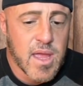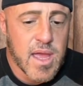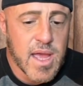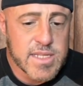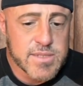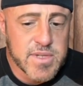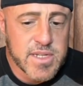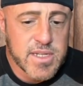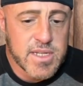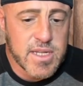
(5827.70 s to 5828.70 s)
Ask
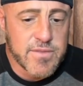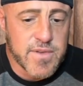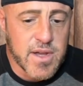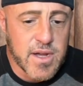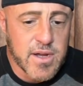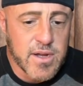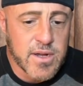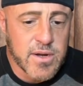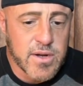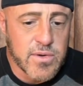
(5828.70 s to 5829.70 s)
me if uh,
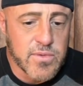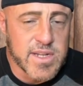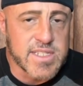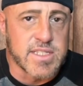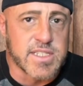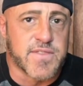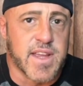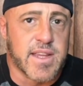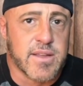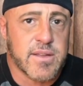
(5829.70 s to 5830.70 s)
wrestling's fake.